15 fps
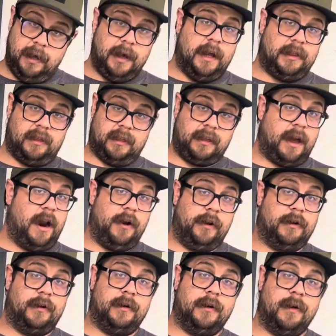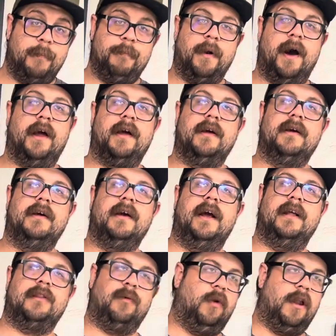It's scarier, but
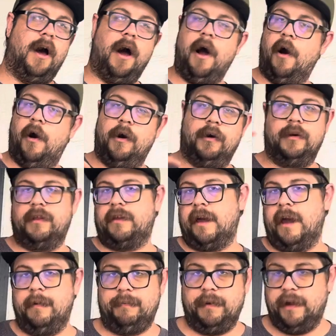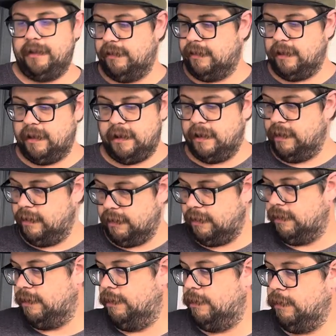it's a lot harder to skate places than it is
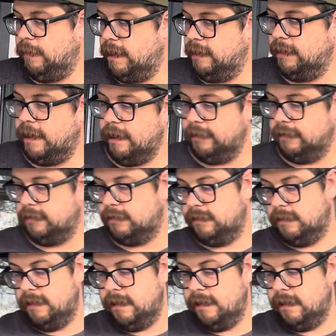to do anything else.